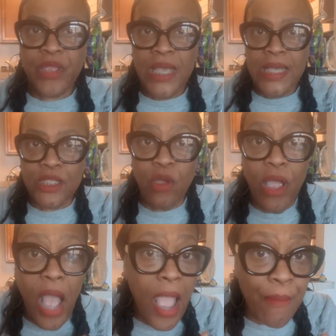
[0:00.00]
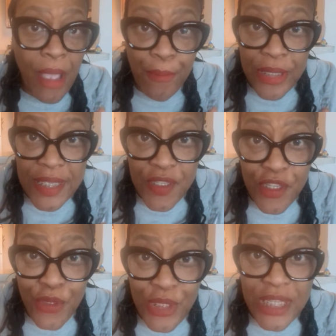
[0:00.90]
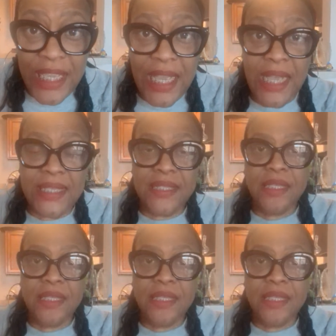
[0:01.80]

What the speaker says: So I put this to you today, guys.